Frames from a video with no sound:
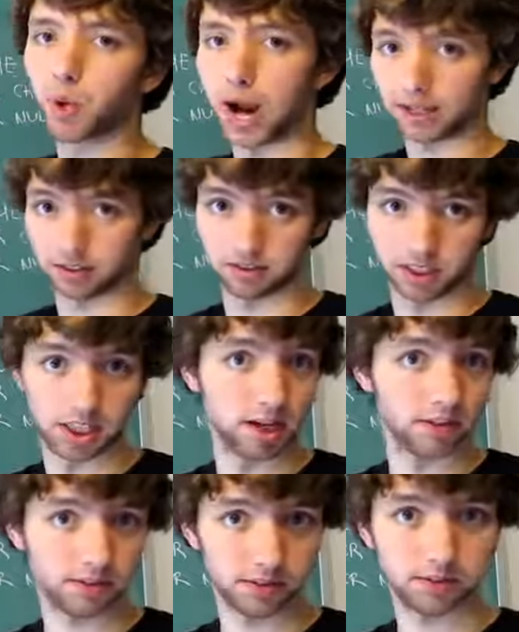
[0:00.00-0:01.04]
practically
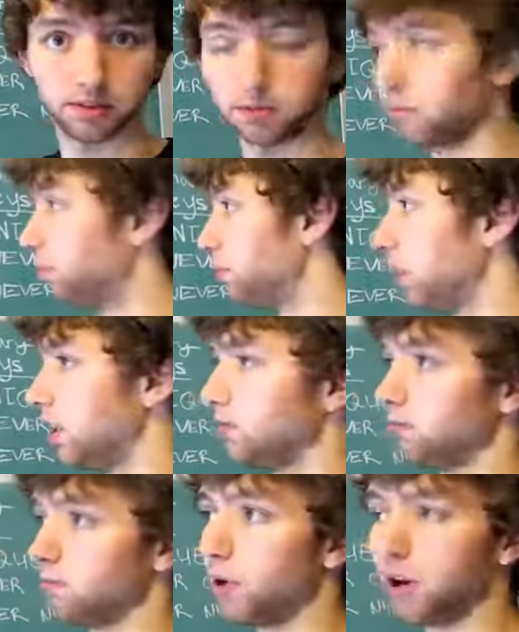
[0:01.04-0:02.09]
yes.
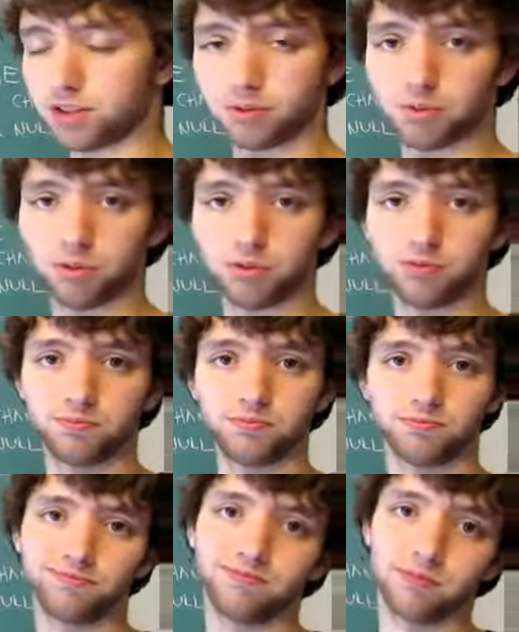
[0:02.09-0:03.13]
But possible,
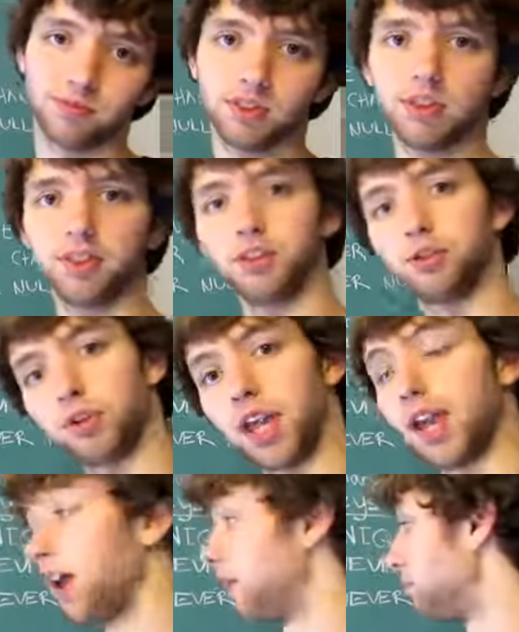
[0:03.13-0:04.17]
you
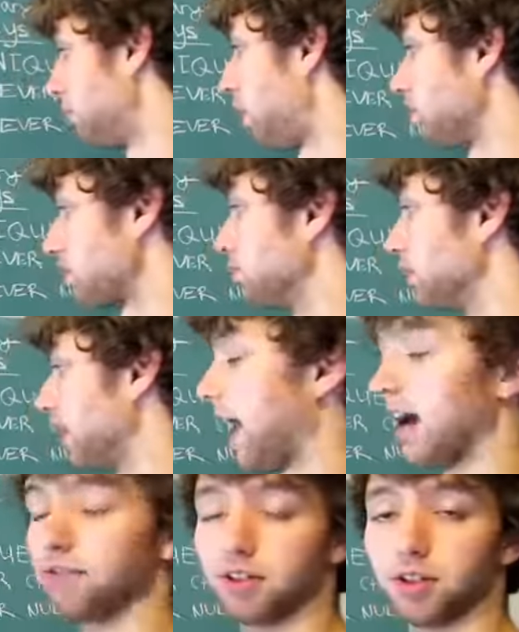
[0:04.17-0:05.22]
can possibly
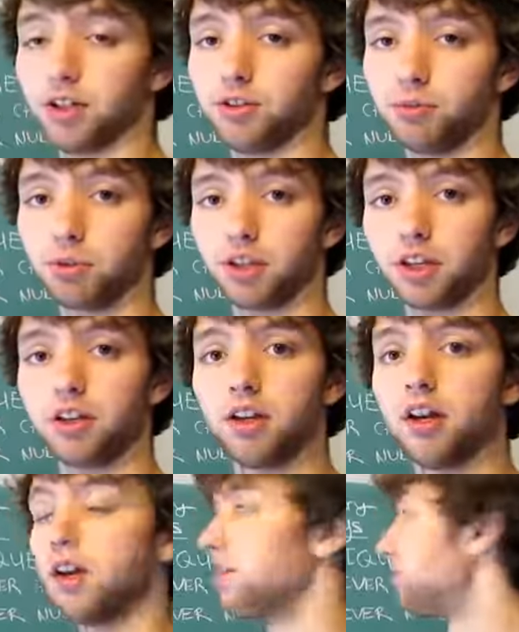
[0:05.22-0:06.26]
have a duplicate.